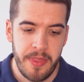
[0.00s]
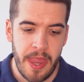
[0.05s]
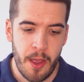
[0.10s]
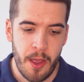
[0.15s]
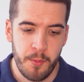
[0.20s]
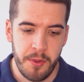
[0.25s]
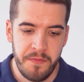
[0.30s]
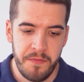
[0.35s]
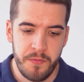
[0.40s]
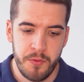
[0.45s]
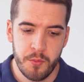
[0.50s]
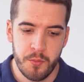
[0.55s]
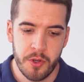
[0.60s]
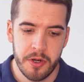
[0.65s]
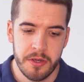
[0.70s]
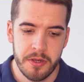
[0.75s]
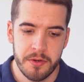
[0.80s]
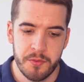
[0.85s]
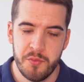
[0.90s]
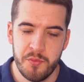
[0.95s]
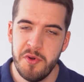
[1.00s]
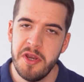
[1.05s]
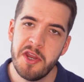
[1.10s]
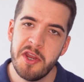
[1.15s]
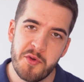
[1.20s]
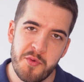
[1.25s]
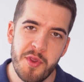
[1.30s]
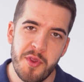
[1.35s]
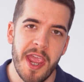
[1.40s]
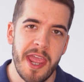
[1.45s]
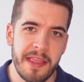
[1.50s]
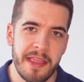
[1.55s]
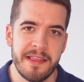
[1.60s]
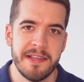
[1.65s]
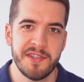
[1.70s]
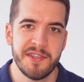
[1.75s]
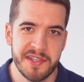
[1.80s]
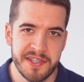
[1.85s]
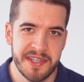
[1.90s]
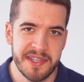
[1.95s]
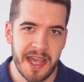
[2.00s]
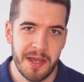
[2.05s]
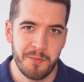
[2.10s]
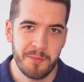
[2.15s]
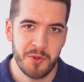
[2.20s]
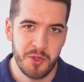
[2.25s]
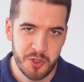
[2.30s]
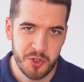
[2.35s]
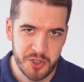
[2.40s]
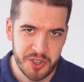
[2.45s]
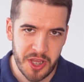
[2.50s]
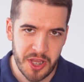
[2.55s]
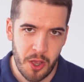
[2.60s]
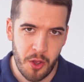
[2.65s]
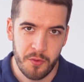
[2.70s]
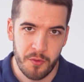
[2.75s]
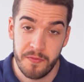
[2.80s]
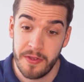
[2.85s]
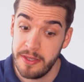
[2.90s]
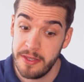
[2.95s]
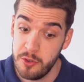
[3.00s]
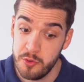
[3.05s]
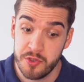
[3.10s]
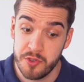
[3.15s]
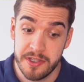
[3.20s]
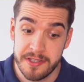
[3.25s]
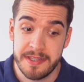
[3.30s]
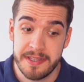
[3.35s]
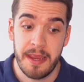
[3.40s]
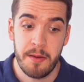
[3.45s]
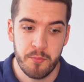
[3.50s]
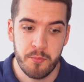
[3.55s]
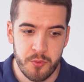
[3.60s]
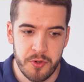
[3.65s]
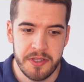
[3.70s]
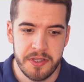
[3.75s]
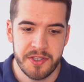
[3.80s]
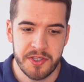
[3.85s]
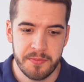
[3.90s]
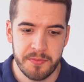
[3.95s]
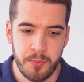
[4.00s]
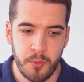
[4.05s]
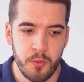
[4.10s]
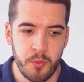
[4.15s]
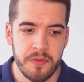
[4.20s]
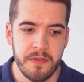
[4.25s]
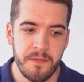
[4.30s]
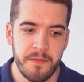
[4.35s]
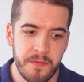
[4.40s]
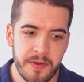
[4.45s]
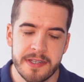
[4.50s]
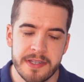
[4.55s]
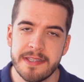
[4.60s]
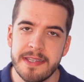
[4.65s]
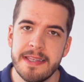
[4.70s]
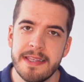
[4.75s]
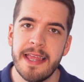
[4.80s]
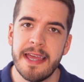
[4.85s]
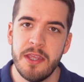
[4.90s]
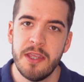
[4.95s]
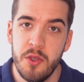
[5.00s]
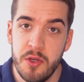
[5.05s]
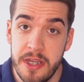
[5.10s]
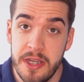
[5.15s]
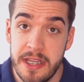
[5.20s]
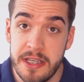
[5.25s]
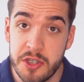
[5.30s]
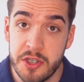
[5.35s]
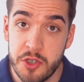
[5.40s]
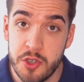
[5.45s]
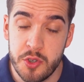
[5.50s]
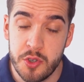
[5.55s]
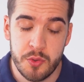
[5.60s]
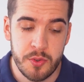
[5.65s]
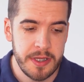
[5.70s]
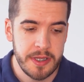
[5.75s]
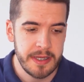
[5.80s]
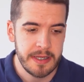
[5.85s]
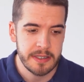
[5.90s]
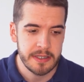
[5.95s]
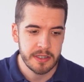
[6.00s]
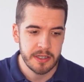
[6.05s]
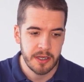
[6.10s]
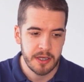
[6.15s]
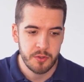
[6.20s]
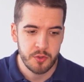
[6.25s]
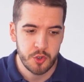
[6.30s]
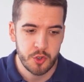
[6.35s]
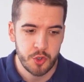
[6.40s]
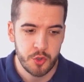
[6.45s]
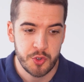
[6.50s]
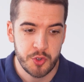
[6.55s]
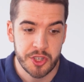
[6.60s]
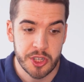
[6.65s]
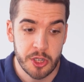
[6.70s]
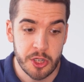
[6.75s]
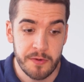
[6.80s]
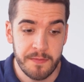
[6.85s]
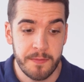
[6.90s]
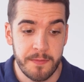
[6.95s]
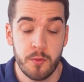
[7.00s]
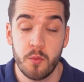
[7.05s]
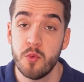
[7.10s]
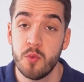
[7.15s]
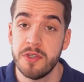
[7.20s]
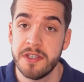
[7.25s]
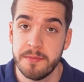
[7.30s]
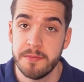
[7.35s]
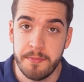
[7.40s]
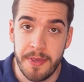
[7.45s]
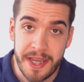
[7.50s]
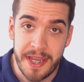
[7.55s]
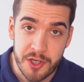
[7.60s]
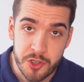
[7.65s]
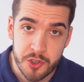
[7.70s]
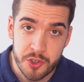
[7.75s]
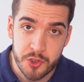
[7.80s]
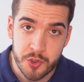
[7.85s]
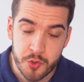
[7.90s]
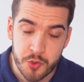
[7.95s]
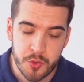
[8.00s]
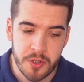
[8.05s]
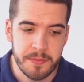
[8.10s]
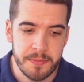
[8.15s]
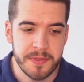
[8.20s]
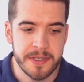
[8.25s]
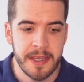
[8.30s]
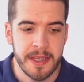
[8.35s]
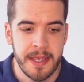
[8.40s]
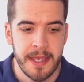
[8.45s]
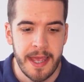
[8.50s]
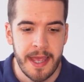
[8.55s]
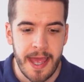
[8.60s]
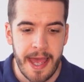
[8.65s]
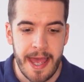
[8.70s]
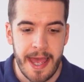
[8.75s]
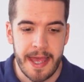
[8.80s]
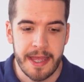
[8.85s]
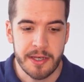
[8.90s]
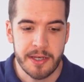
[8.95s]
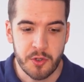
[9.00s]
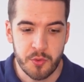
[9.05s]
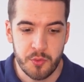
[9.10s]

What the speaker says: Now, if you want to recreate this example yourself and use the same principle, the first thing that you need to do is go to server automation scripts and